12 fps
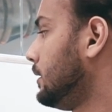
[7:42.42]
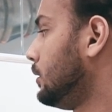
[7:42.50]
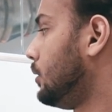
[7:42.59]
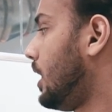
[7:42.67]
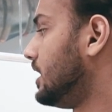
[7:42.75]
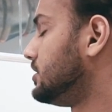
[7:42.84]

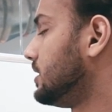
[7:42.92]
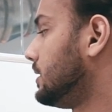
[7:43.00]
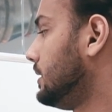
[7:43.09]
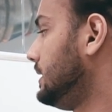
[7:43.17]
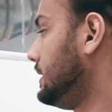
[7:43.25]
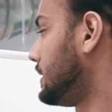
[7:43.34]

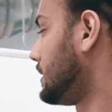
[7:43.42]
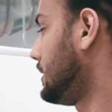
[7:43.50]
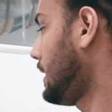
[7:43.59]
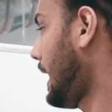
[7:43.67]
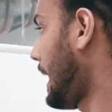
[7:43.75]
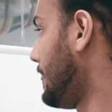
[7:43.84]
logically
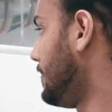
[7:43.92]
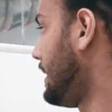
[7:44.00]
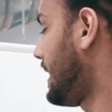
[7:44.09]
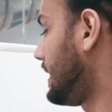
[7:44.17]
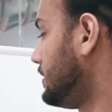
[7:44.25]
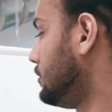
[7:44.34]
here, and
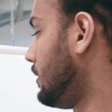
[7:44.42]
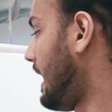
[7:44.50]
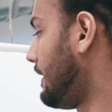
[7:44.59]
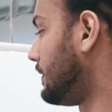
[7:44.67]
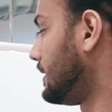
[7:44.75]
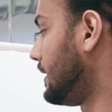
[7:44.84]
then you
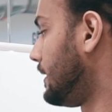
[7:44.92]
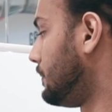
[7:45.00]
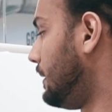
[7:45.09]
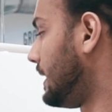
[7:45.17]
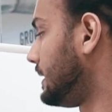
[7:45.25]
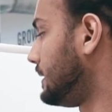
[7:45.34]
have another
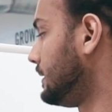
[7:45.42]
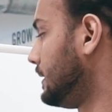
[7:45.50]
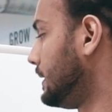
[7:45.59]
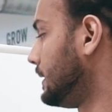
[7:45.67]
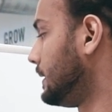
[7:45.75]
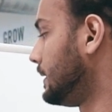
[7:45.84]
button
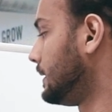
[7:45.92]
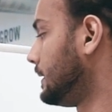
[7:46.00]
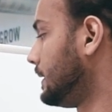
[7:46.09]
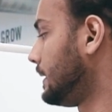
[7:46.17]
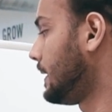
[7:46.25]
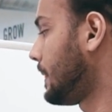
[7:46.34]

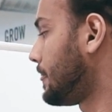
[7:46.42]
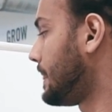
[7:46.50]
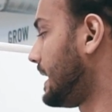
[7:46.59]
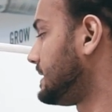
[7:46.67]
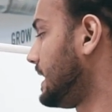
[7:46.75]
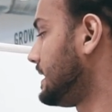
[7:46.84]

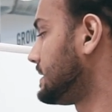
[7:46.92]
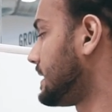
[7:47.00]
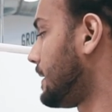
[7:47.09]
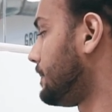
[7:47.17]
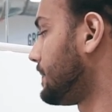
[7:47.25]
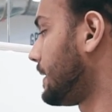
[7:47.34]
that takes
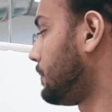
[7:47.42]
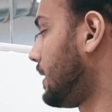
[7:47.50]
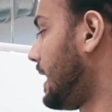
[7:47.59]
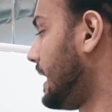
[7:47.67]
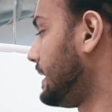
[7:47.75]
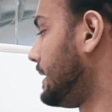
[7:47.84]
them,
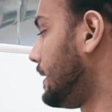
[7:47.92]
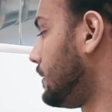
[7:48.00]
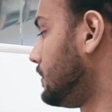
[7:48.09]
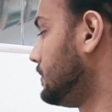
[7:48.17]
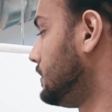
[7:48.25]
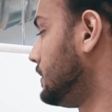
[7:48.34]
apply
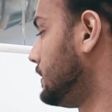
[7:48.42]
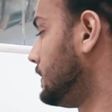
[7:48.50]
now,